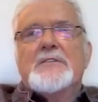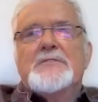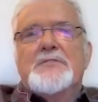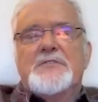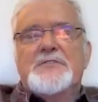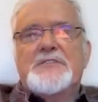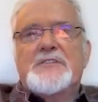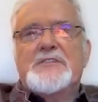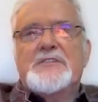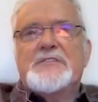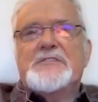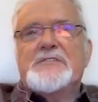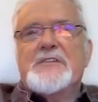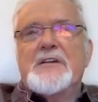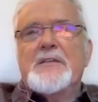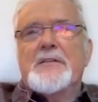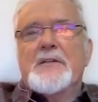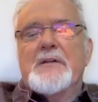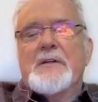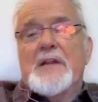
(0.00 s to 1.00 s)
So she's sitting
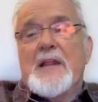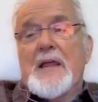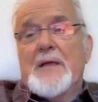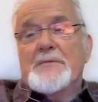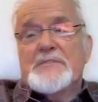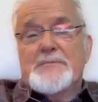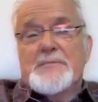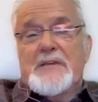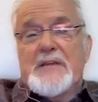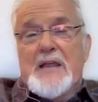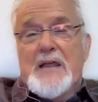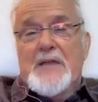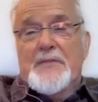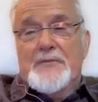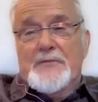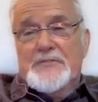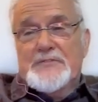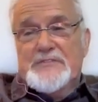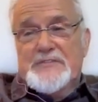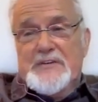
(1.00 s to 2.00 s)
there, and it happens to be
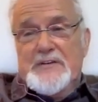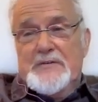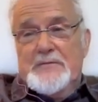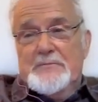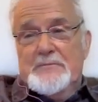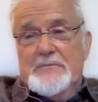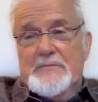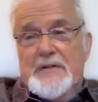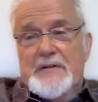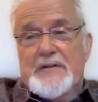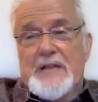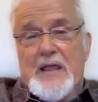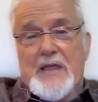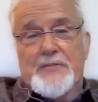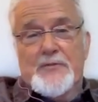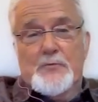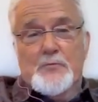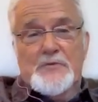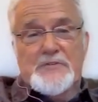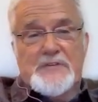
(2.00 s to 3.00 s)
Kathryn's seat. And
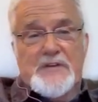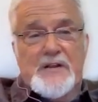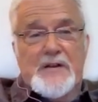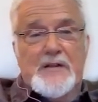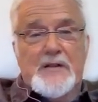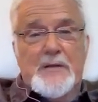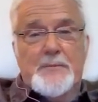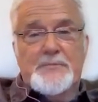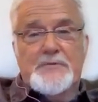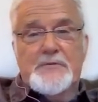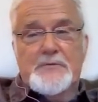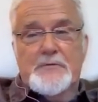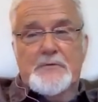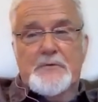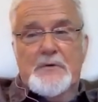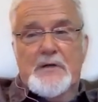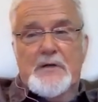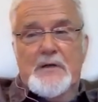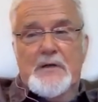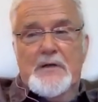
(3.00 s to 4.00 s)
Kathryn was getting up
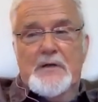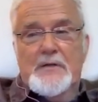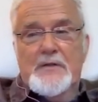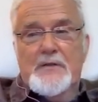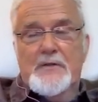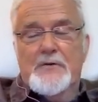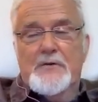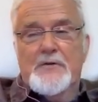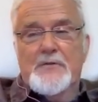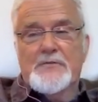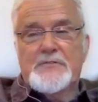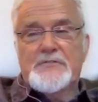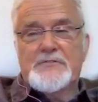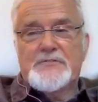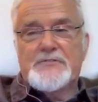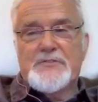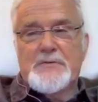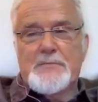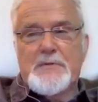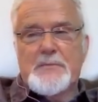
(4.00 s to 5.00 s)
to introduce
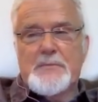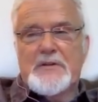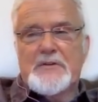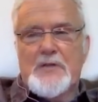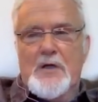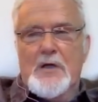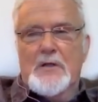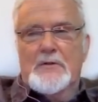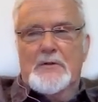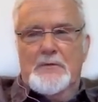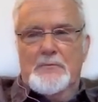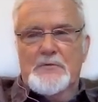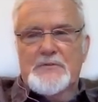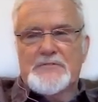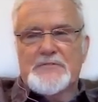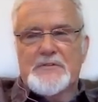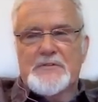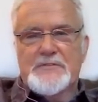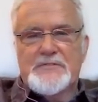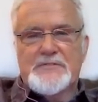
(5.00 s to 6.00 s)
Jimmy McDonald, was the